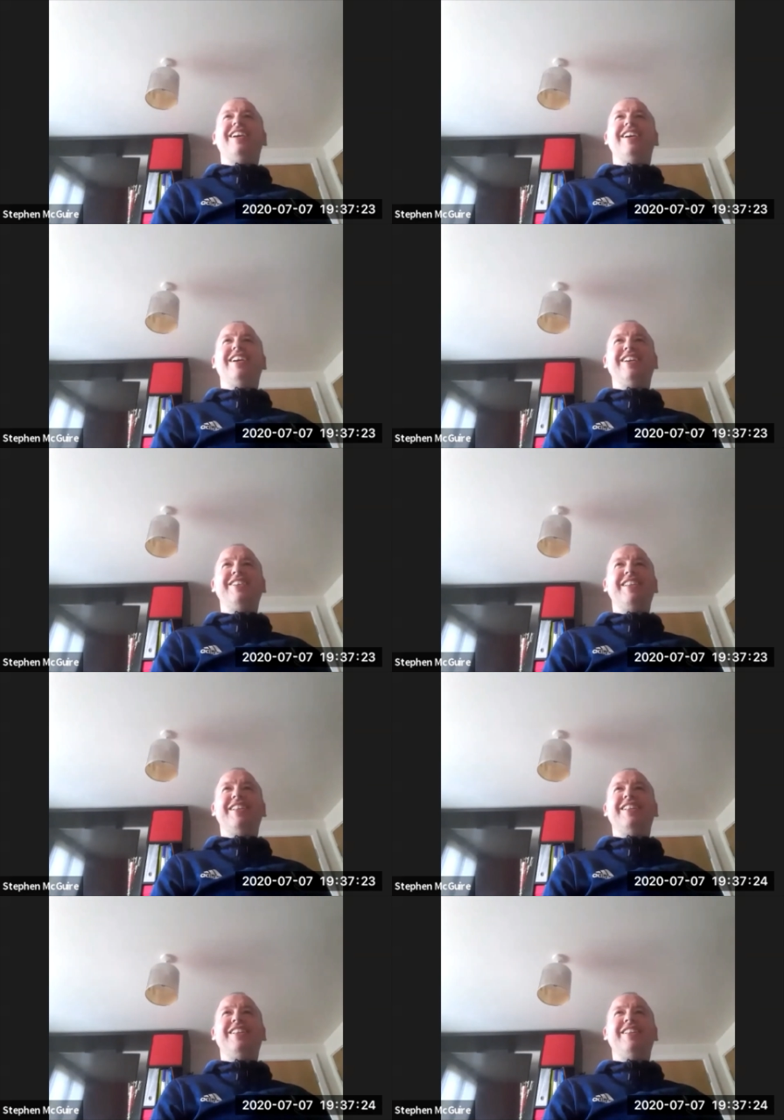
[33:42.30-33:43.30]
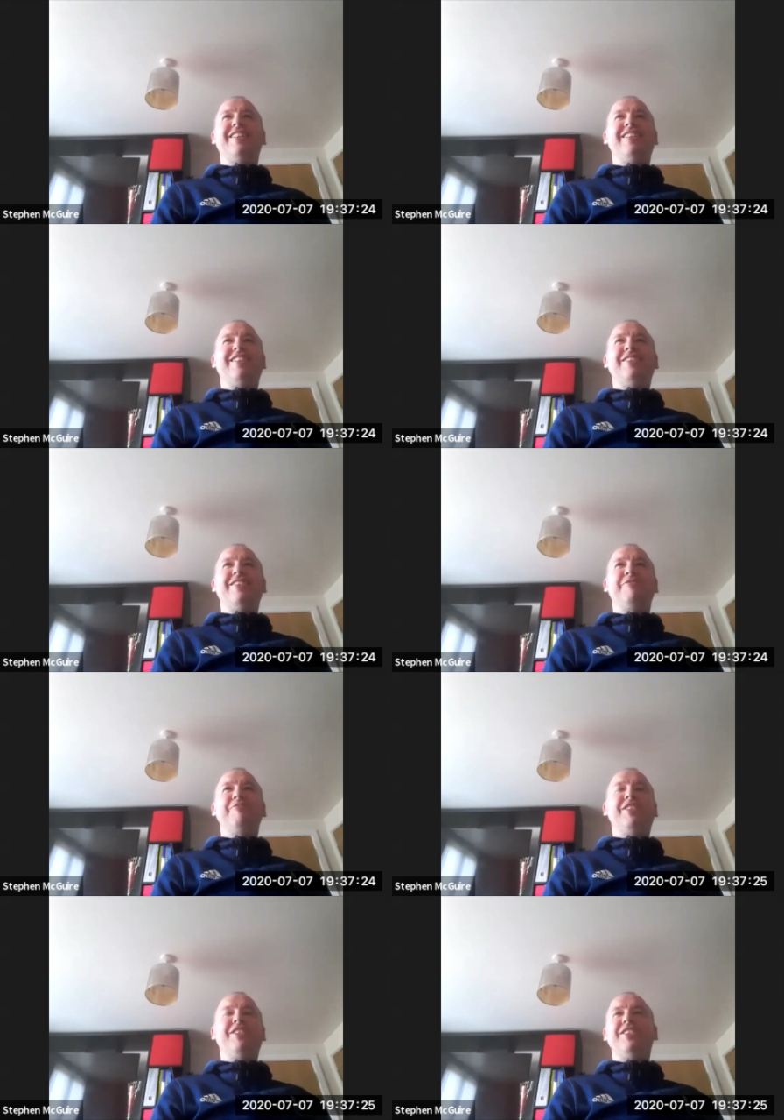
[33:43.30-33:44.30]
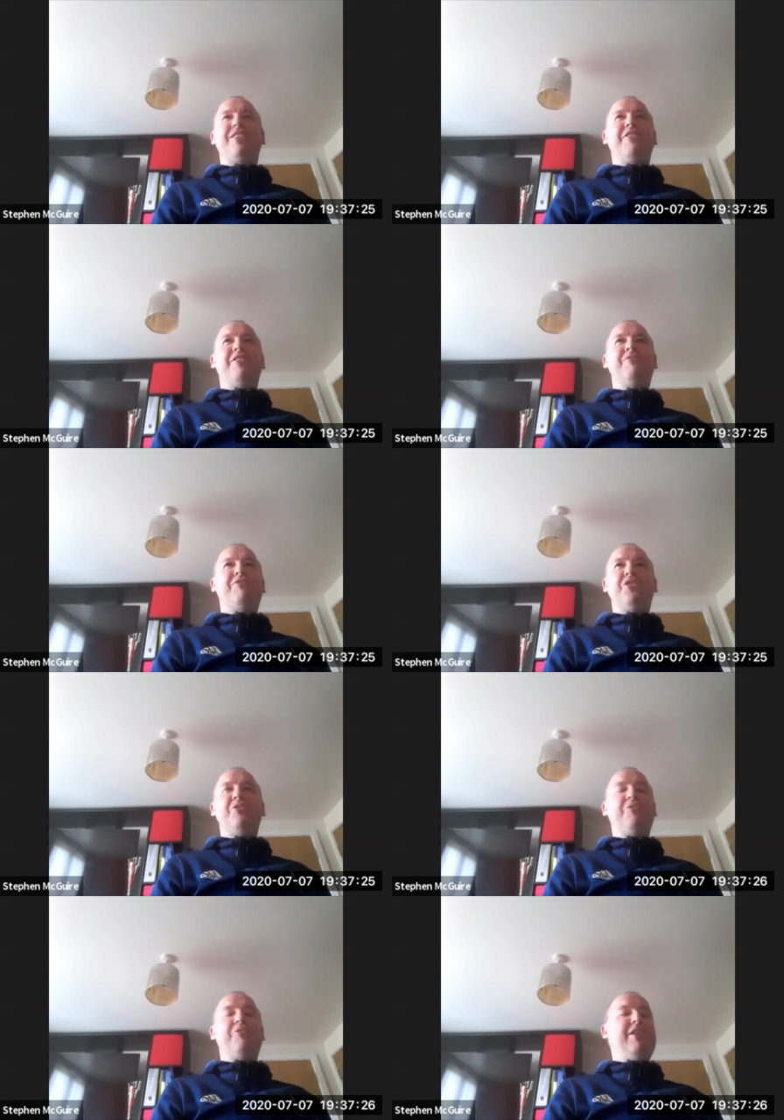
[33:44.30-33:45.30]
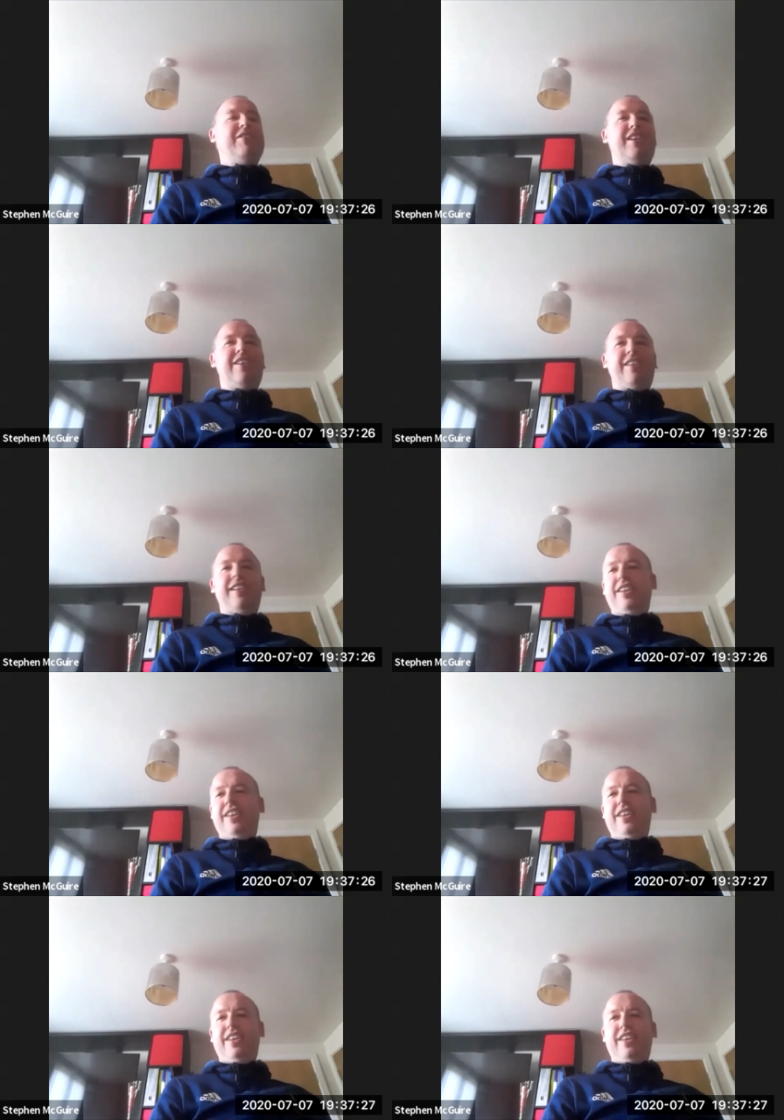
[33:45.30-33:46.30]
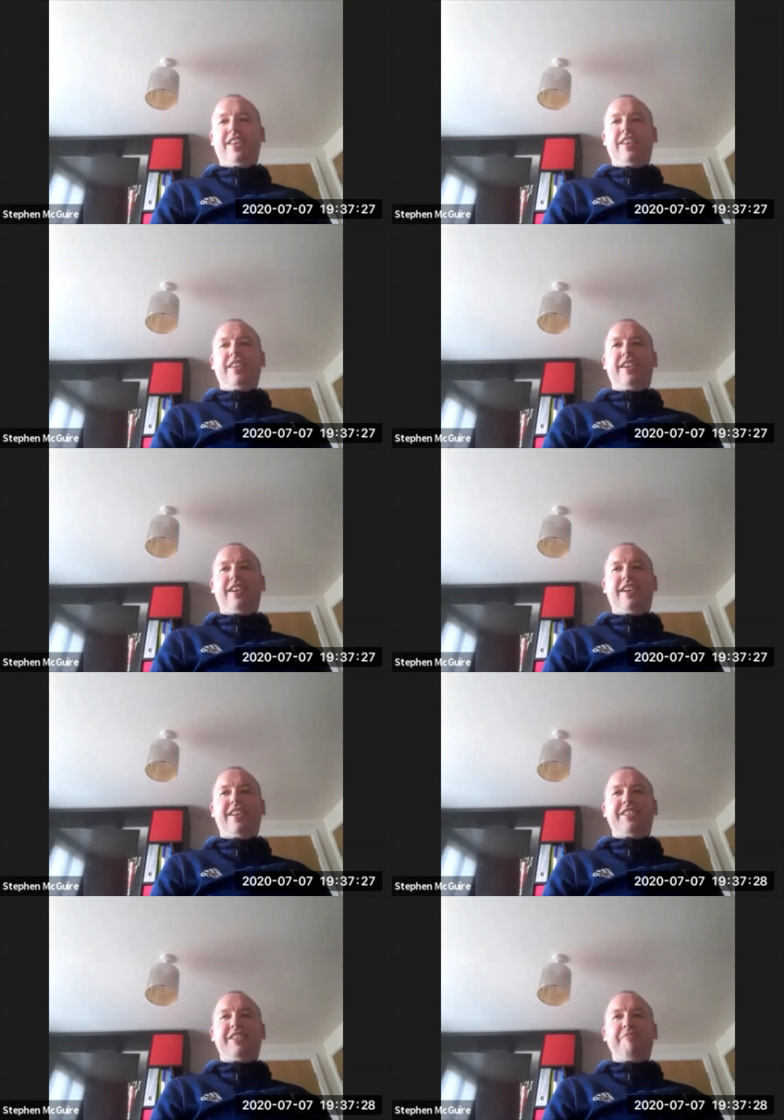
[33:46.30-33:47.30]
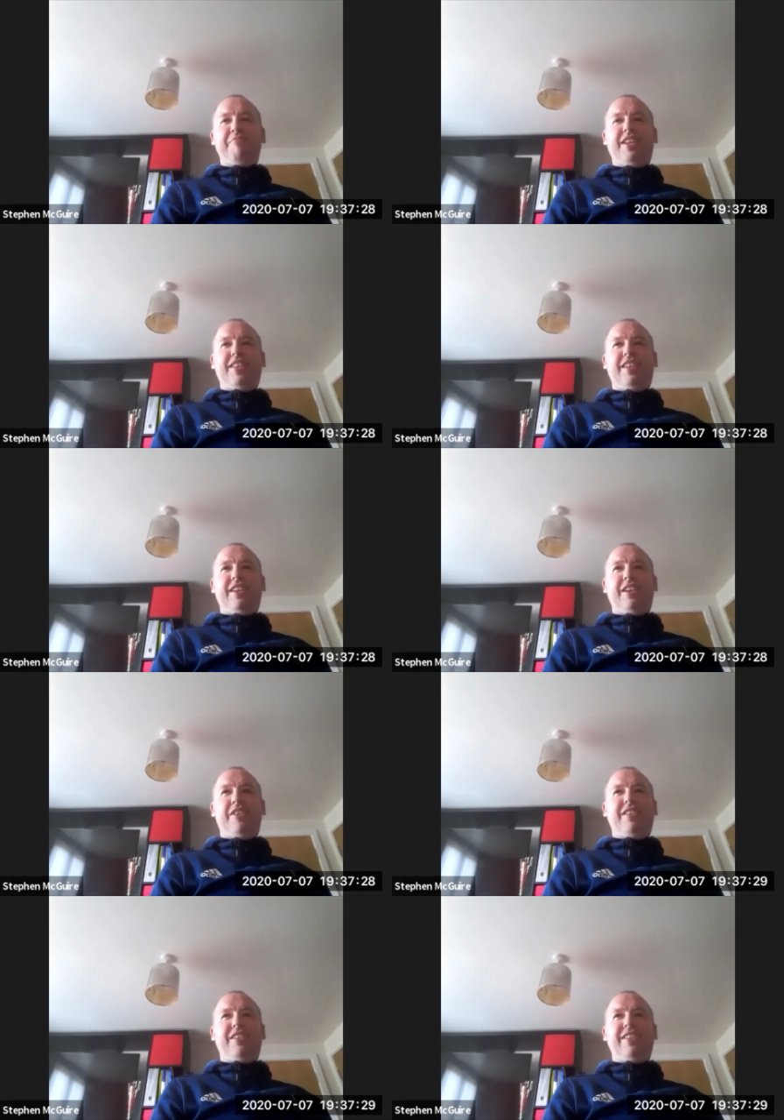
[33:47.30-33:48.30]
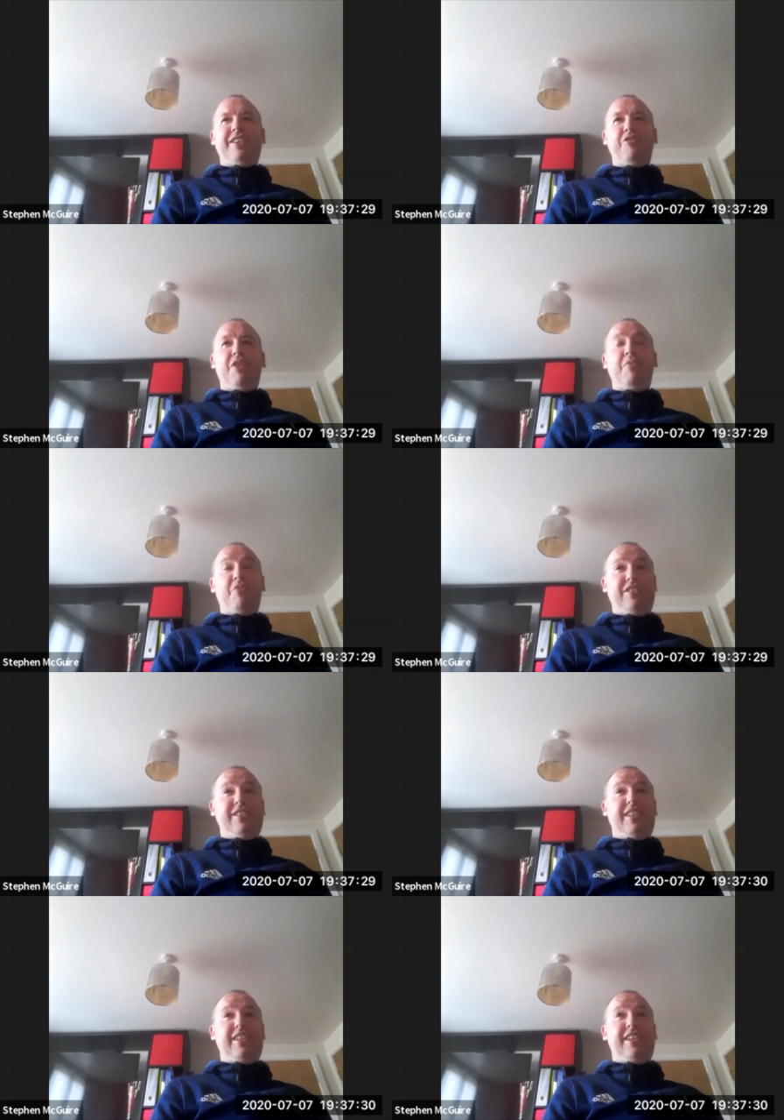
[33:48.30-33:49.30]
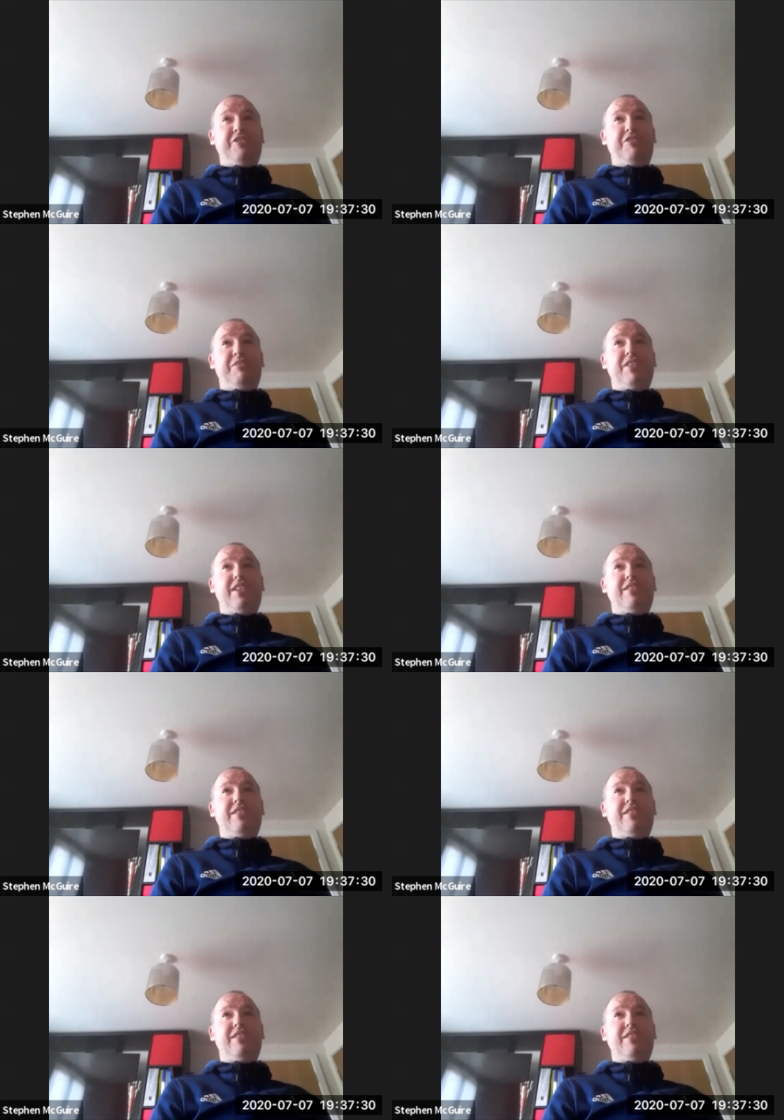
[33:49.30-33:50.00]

Used to, you know, we just got on so well together. Teammate currently who I want to sit next to on a plane.